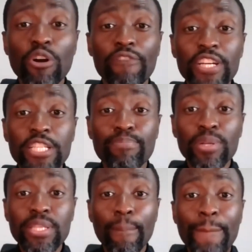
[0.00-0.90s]
of
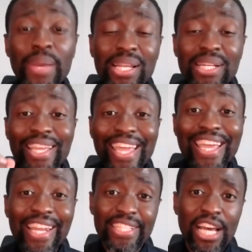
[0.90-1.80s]
responsibility
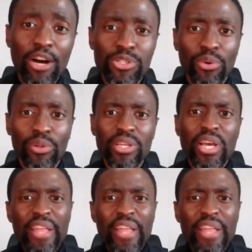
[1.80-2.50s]
in His household,